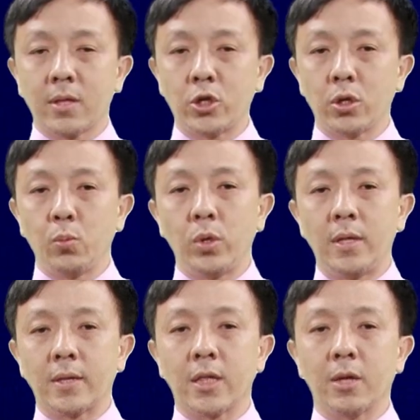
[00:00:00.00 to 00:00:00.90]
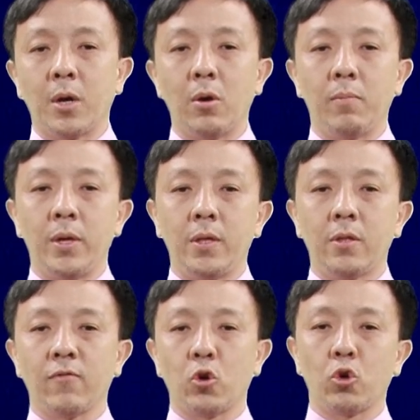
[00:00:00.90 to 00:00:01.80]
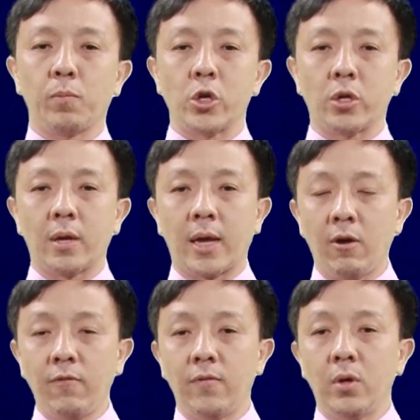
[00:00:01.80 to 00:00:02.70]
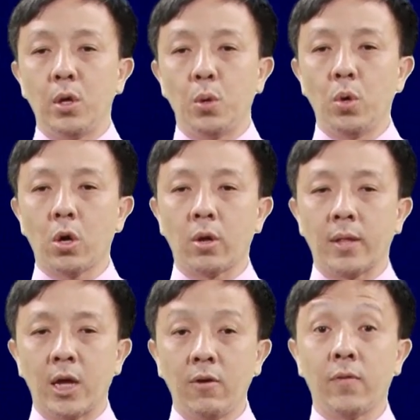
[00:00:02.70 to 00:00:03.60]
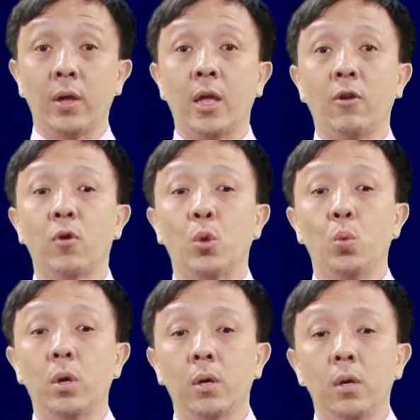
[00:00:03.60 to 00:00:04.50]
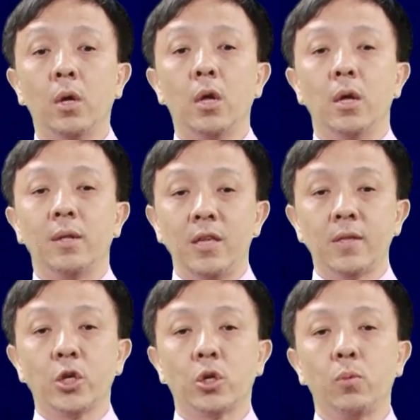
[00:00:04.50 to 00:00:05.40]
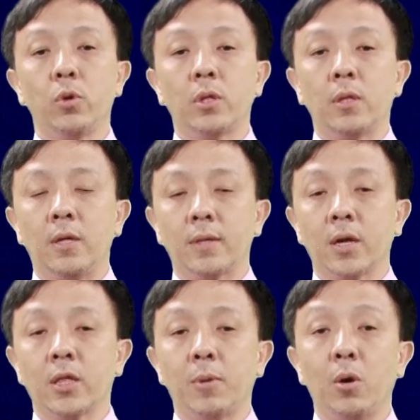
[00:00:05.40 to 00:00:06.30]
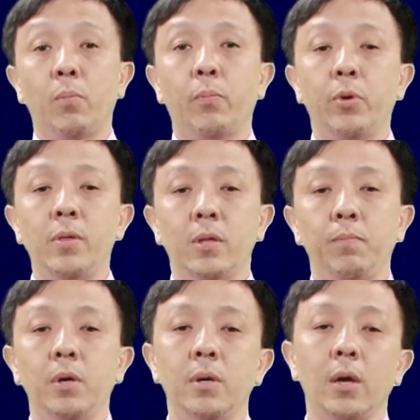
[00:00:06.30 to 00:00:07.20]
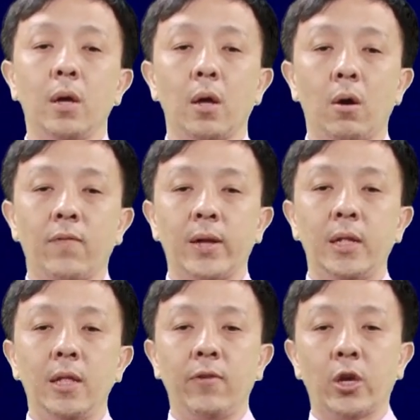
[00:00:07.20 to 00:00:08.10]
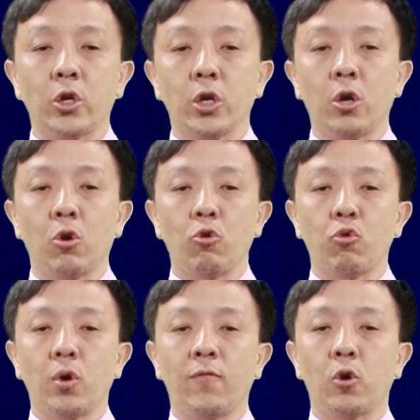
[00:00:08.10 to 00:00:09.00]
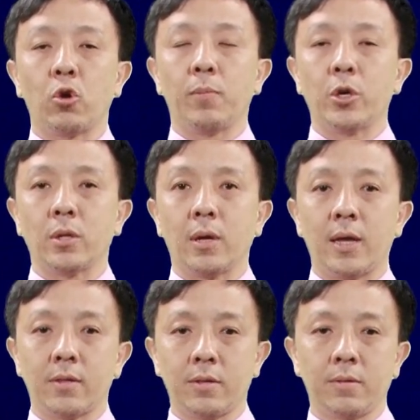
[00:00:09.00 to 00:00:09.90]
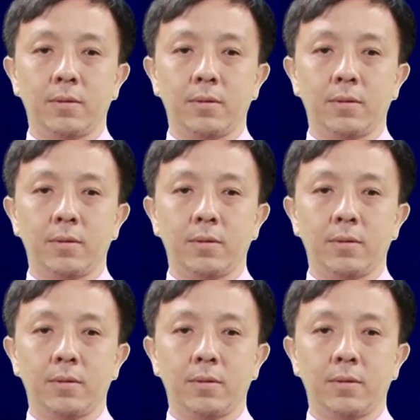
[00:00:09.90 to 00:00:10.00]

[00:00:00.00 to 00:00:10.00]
session we discussed about basis of occupational health, work on health and health on work. This session we discuss about principle of identification and control of occupational hazard.